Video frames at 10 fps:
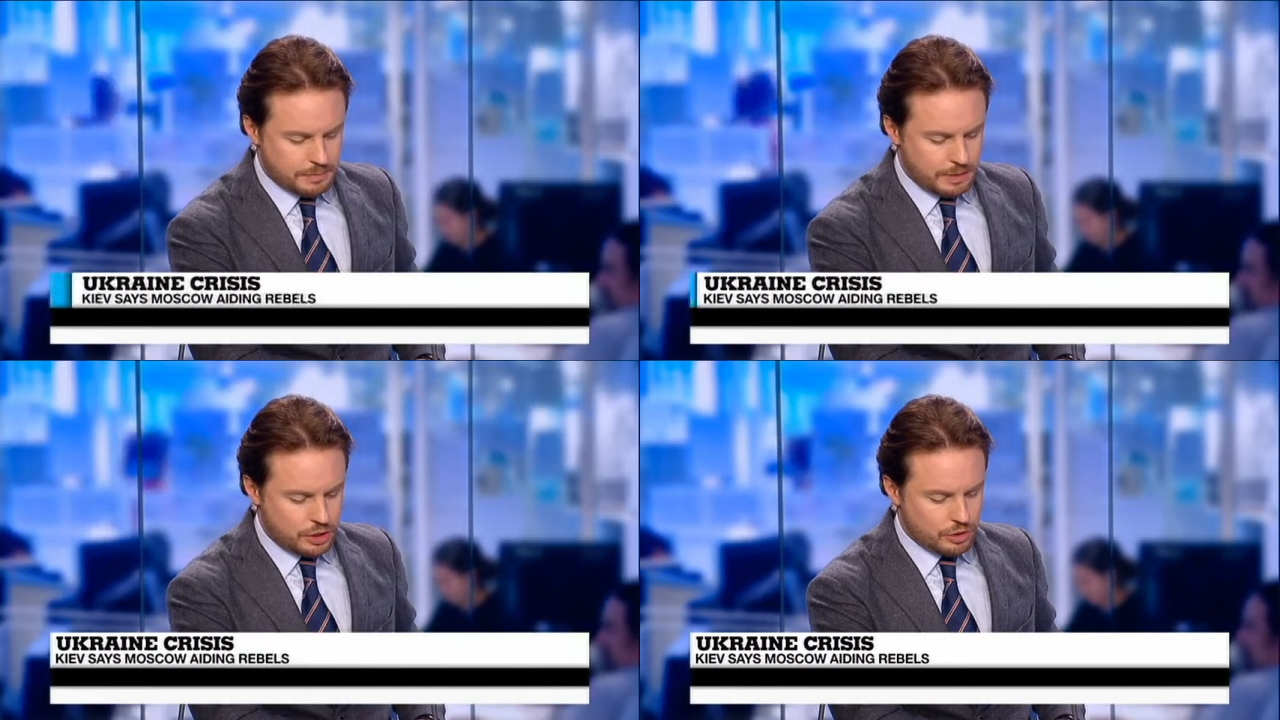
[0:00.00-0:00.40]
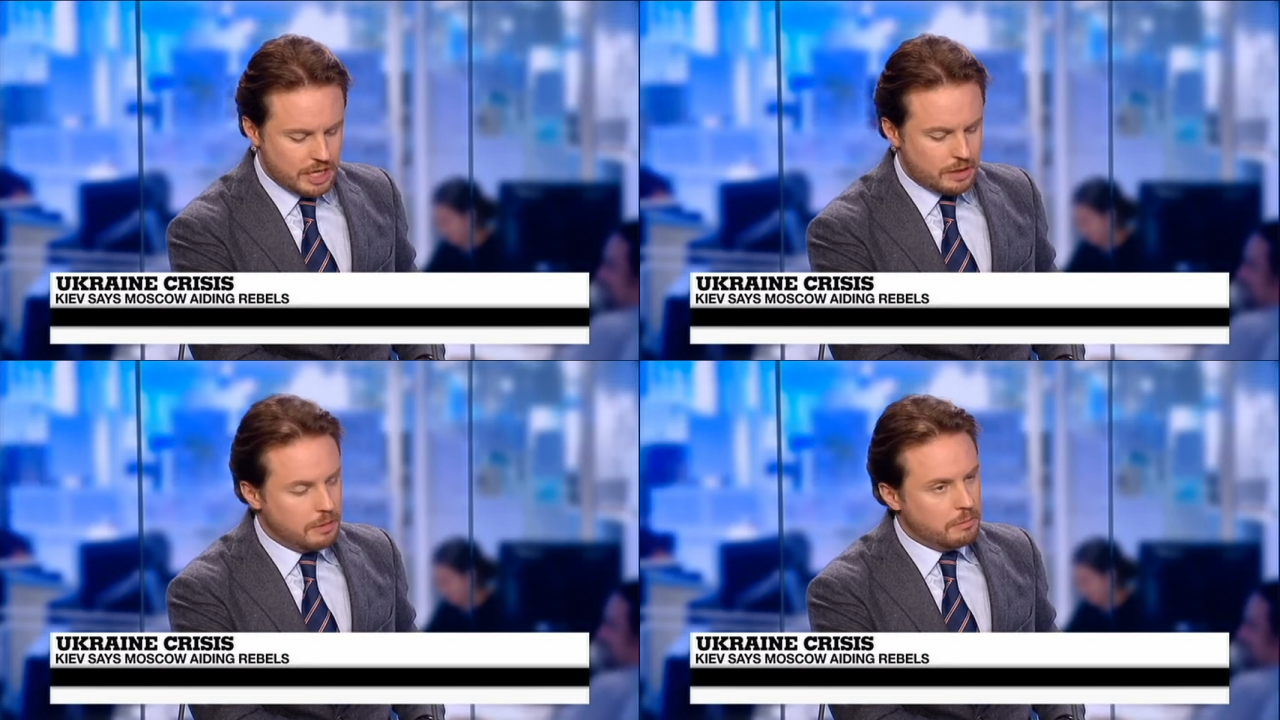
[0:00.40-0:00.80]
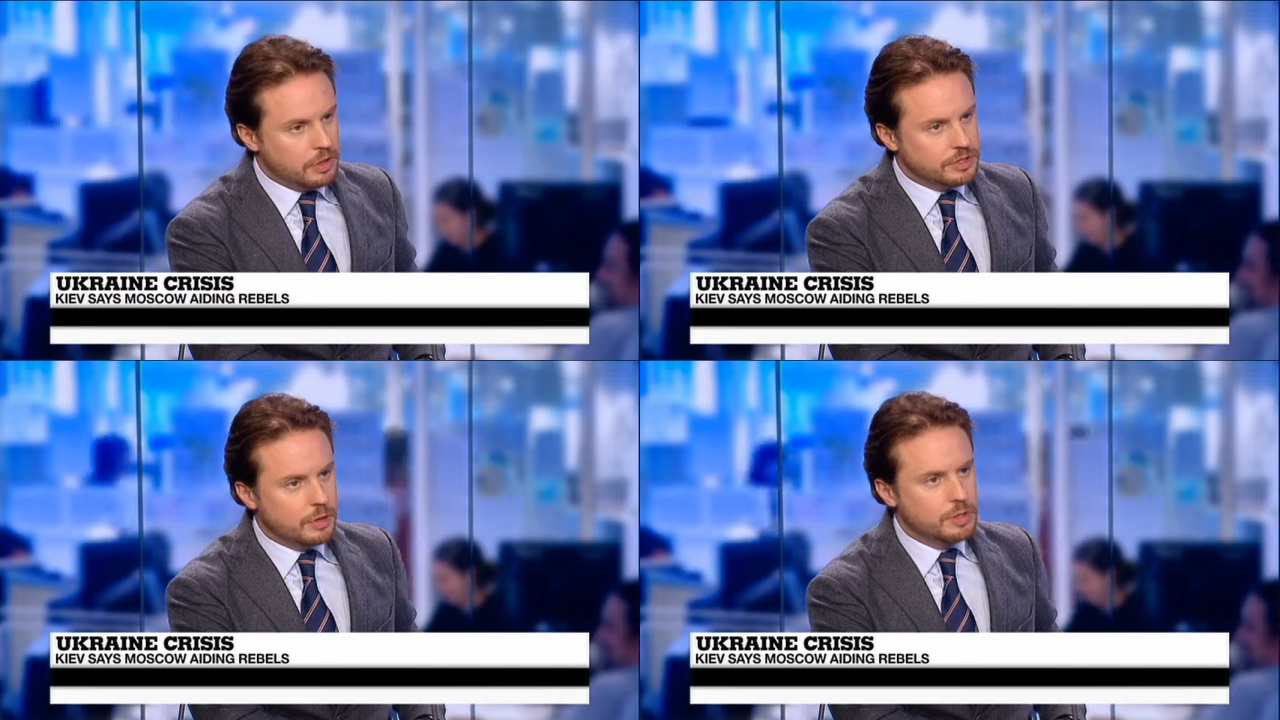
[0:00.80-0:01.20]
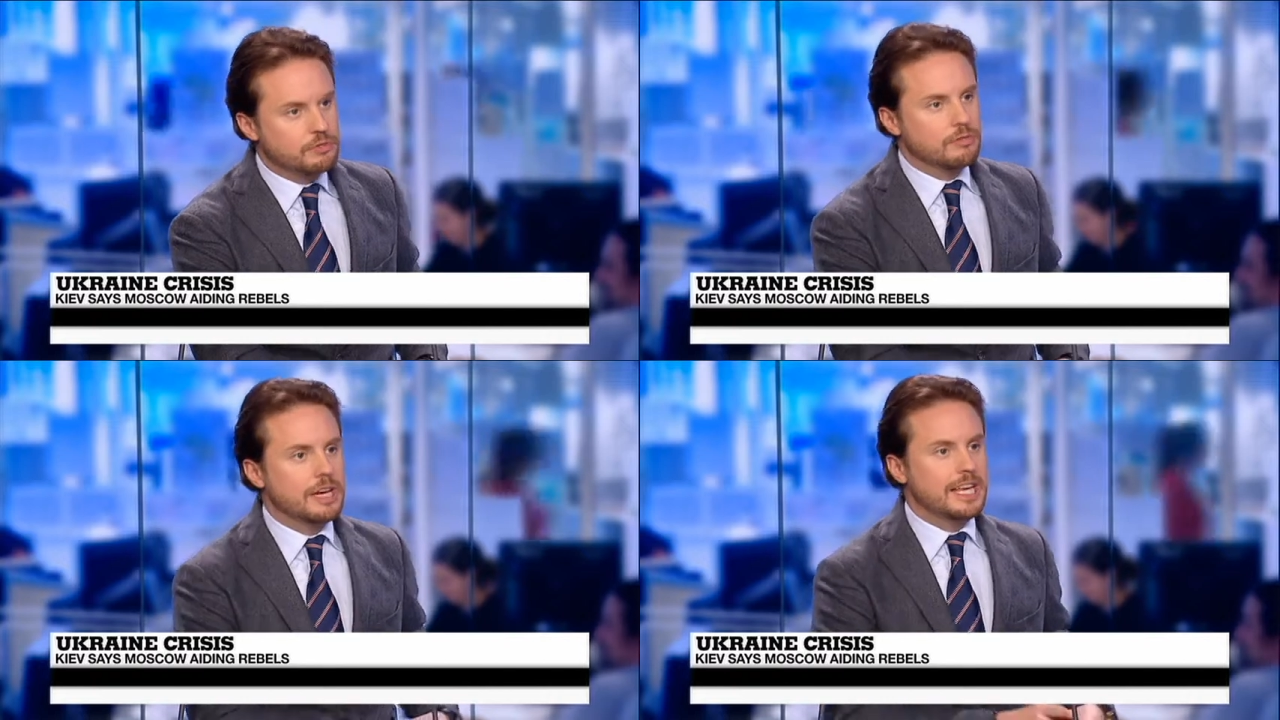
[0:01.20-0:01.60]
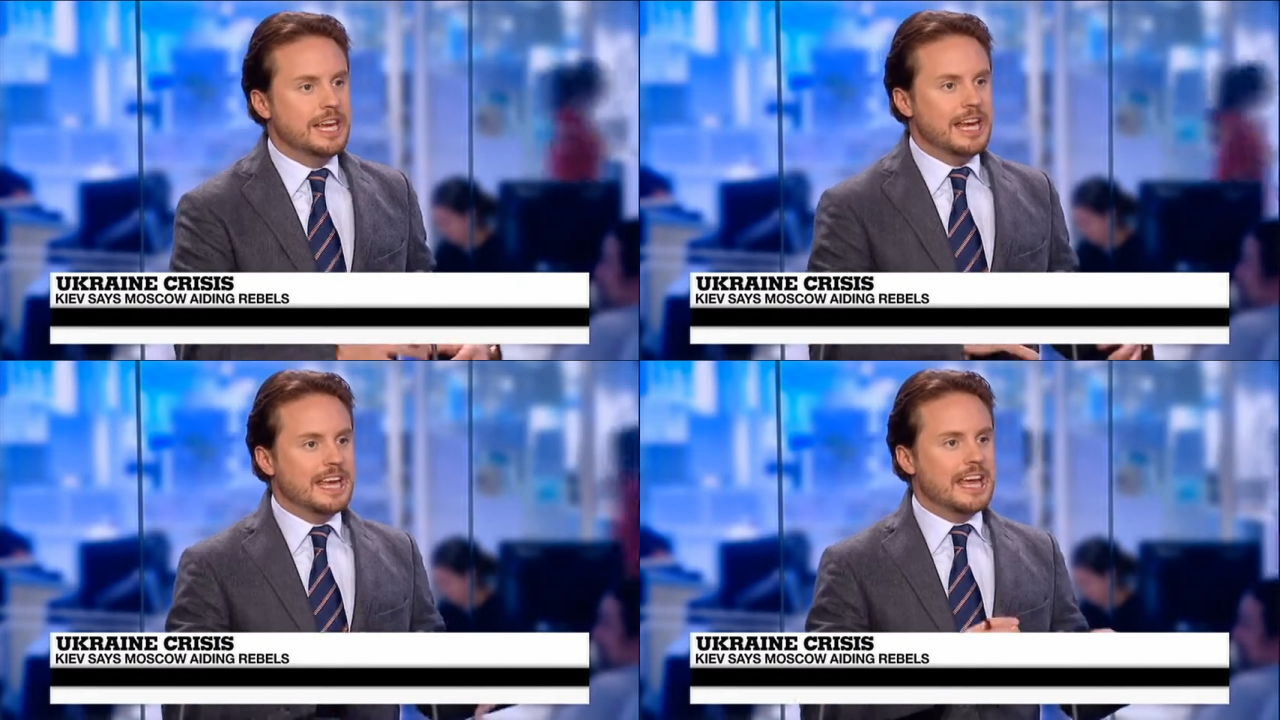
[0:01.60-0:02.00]
But do you think Moscow is really
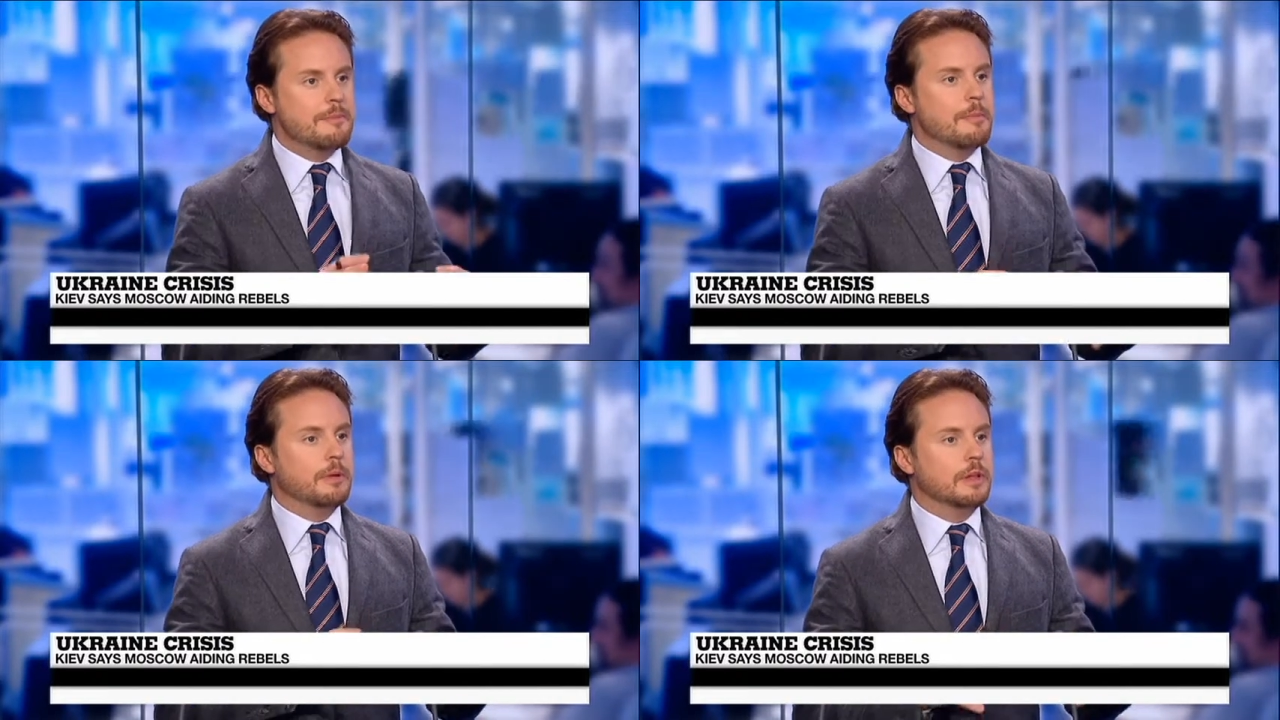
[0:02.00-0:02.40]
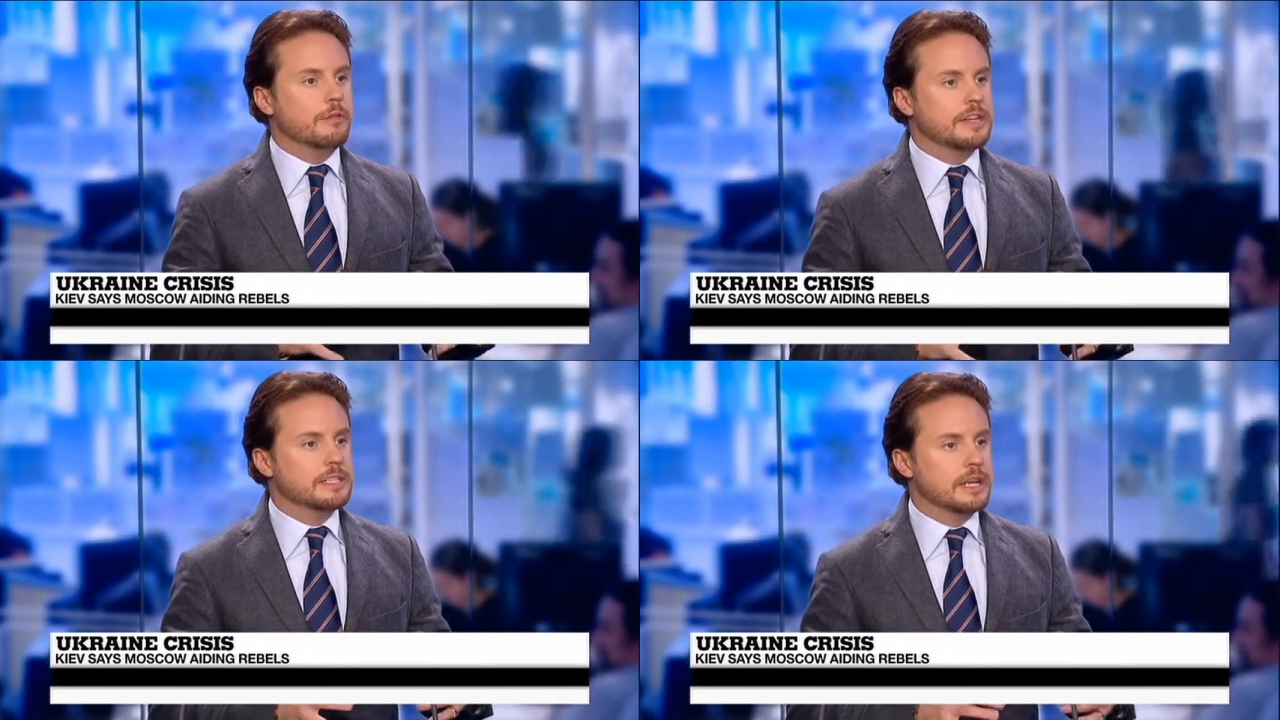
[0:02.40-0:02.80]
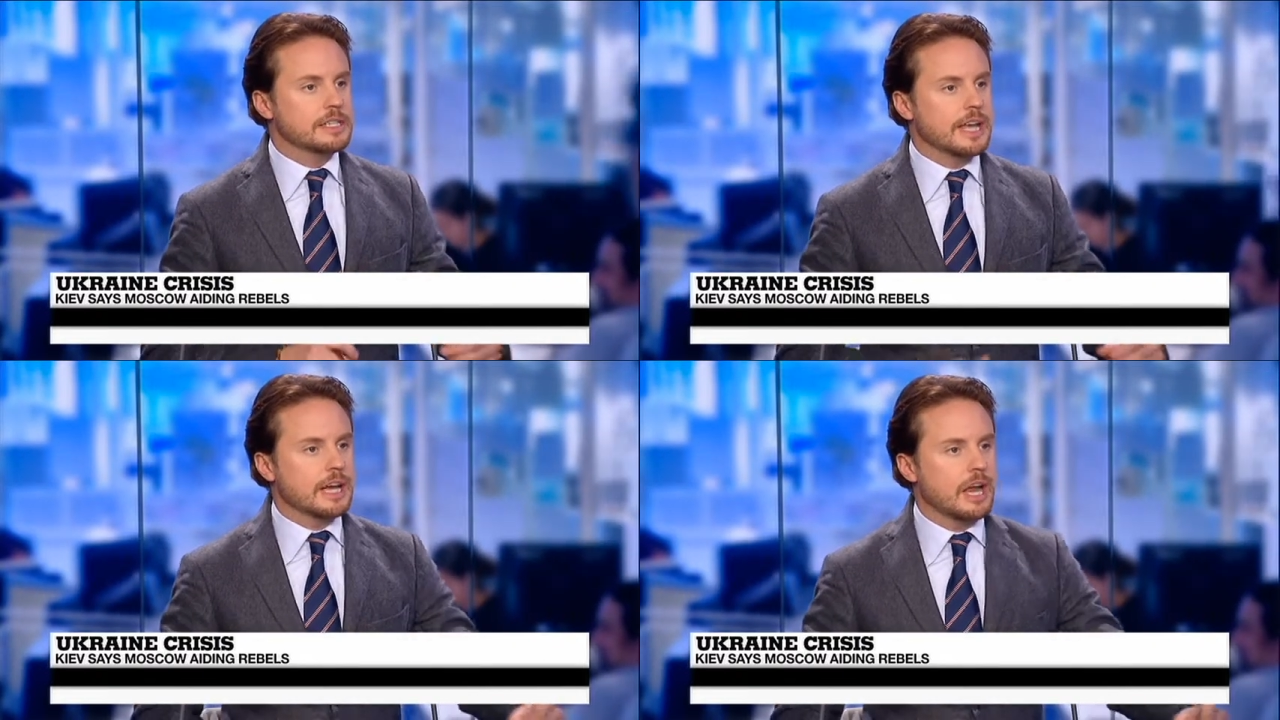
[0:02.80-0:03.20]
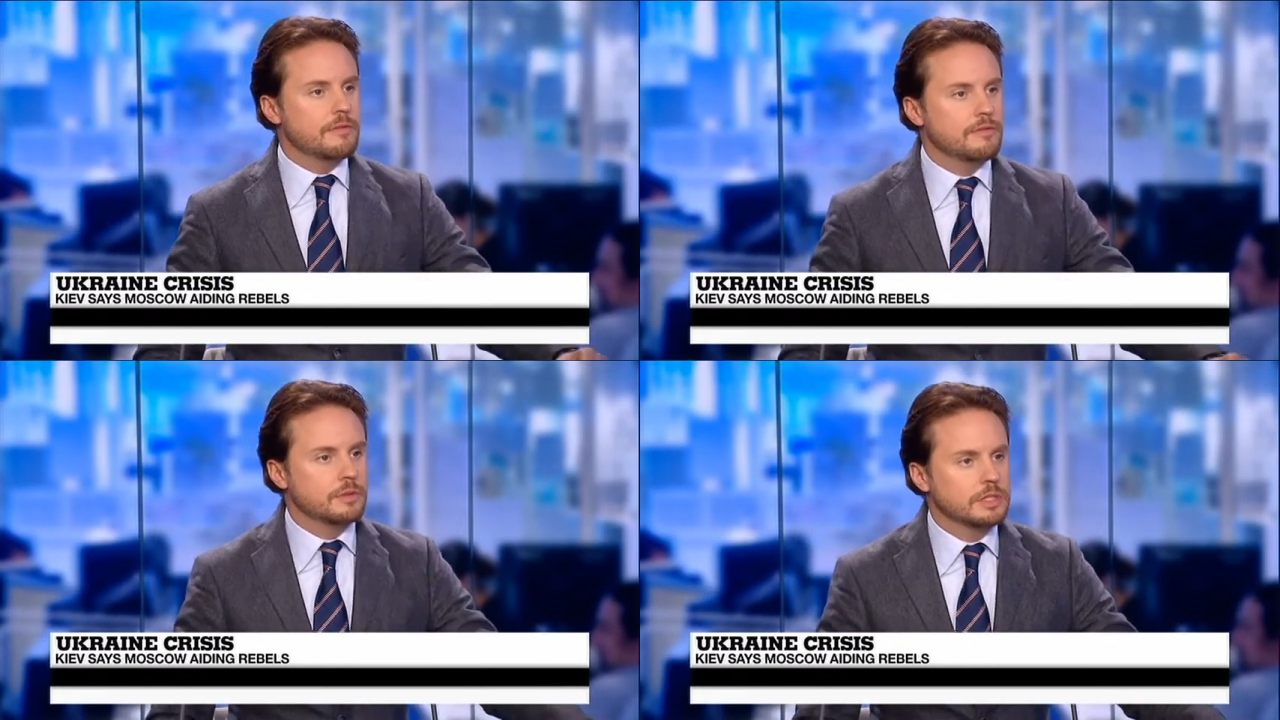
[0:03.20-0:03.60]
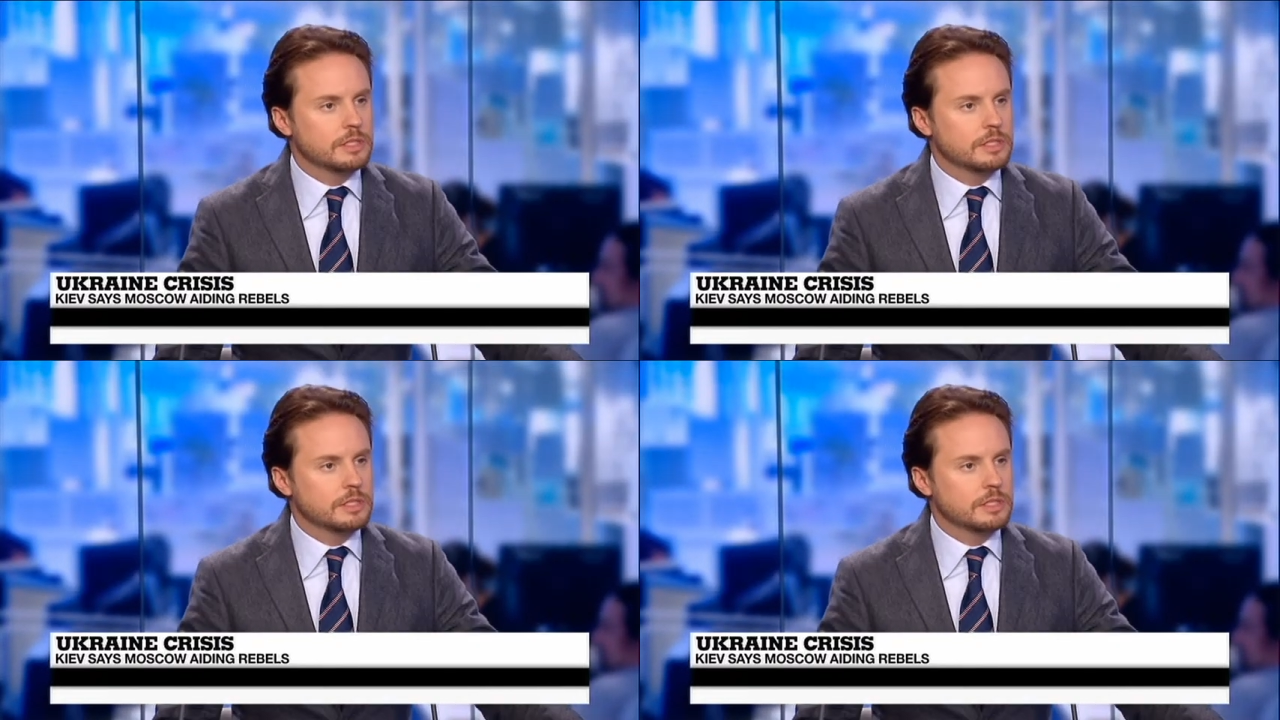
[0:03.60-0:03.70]
capable of exerting that kind of influence?